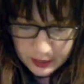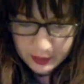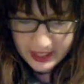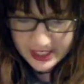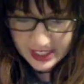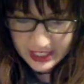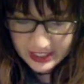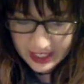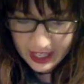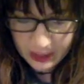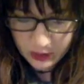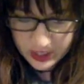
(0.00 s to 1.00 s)
best things
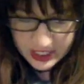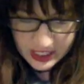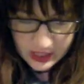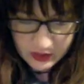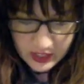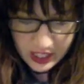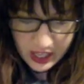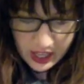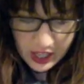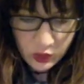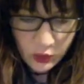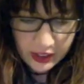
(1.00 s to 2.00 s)
I had received,
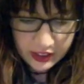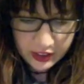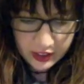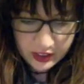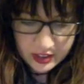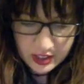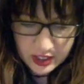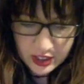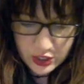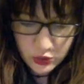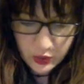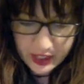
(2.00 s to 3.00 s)
and while it hurt to
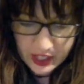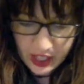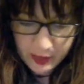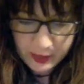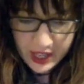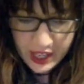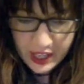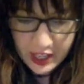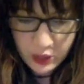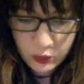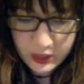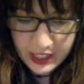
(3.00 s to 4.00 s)
destroy them,
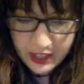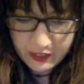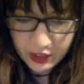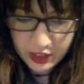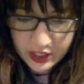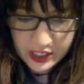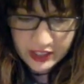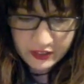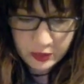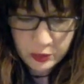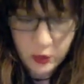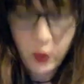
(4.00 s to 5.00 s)
it would have hurt
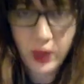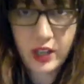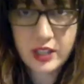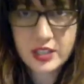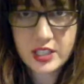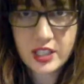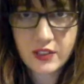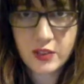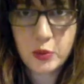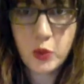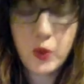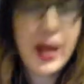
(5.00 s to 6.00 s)
even more to give
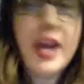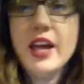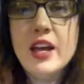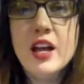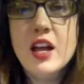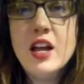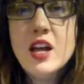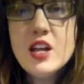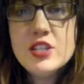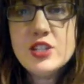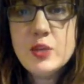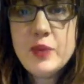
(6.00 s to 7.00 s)
them away.
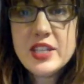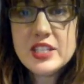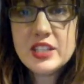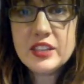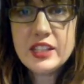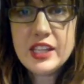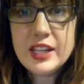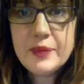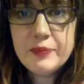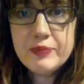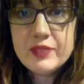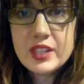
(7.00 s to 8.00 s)
So basically,
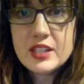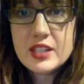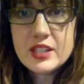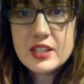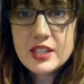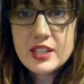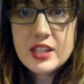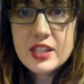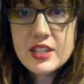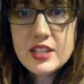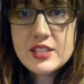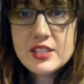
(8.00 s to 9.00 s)
he
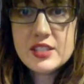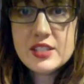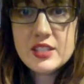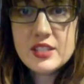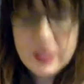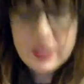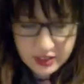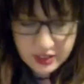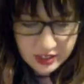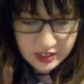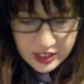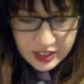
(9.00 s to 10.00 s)
is
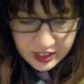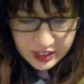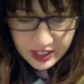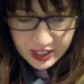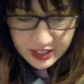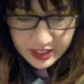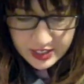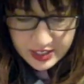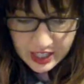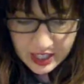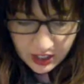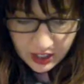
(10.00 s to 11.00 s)
eating things
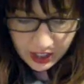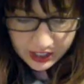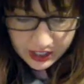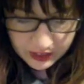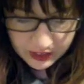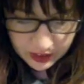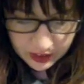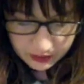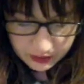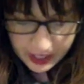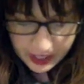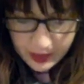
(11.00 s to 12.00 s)
that are not even good
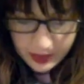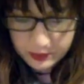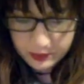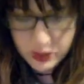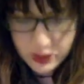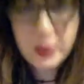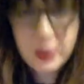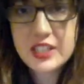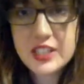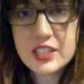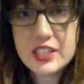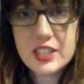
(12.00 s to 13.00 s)
for him just
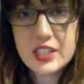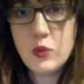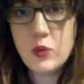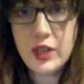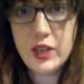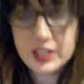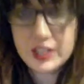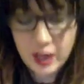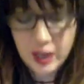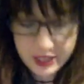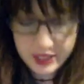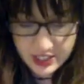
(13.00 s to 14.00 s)
because he doesn't want the
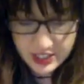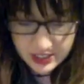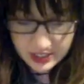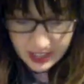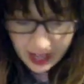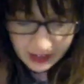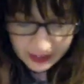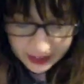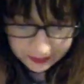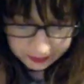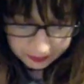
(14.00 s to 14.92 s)
Tomkeys to have it.